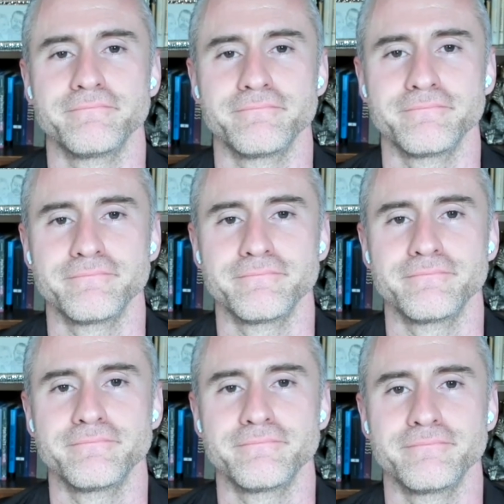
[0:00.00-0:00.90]

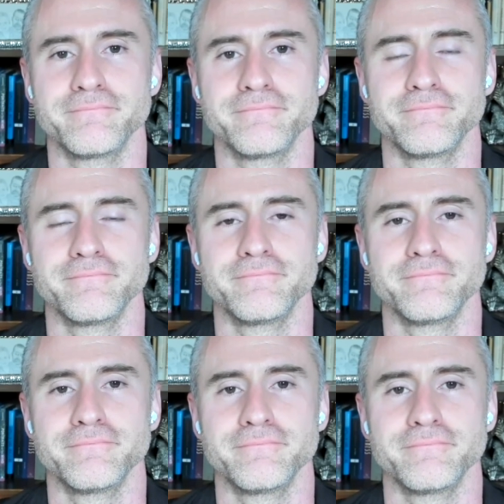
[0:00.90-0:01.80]

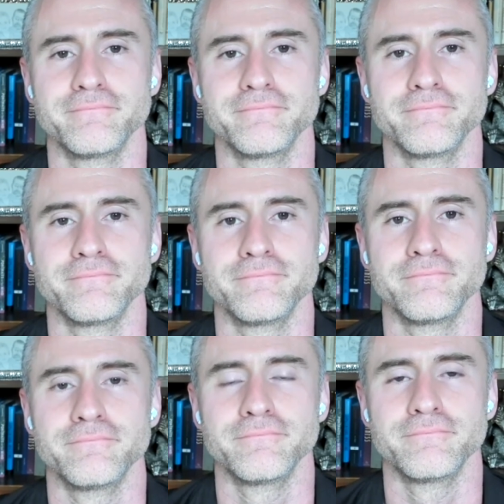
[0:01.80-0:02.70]

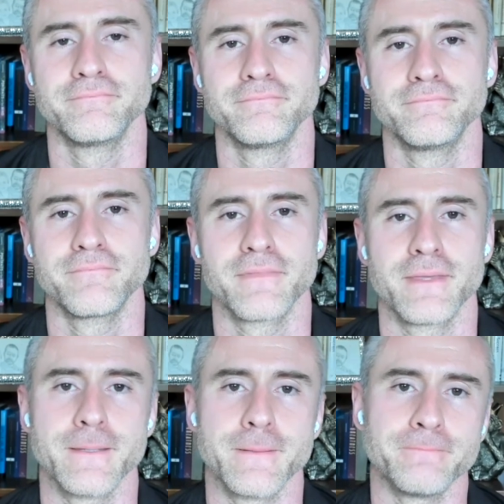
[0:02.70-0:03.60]

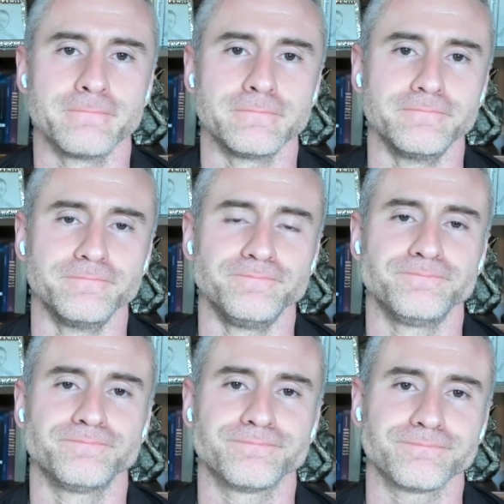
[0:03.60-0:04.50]

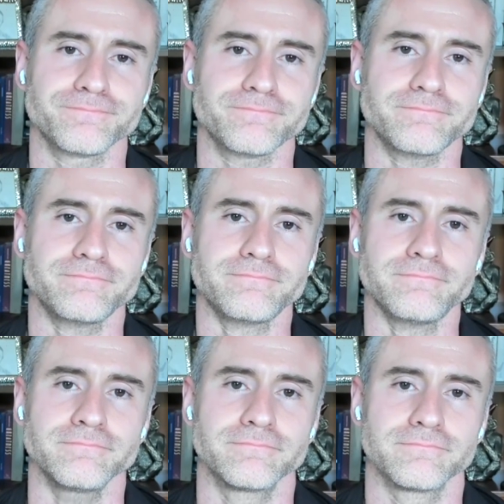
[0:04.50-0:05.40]

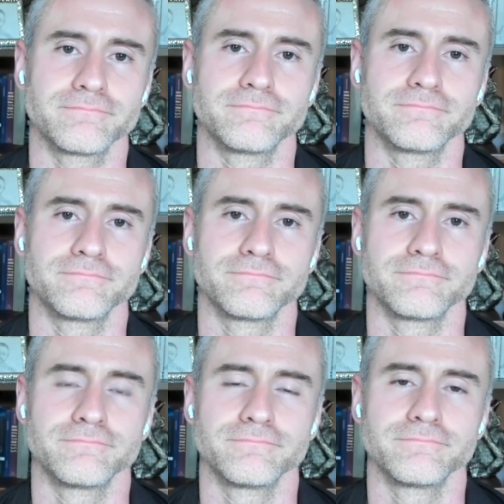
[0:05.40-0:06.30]

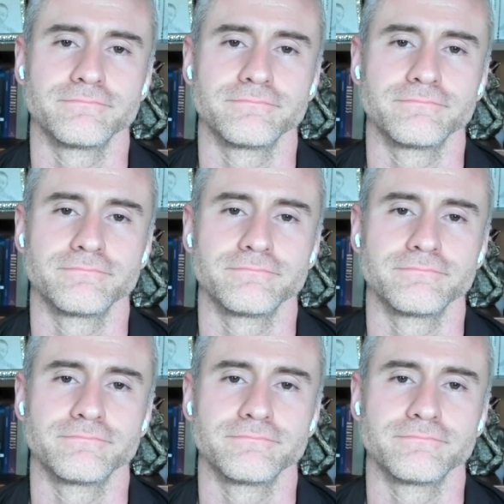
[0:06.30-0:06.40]
(not speaking)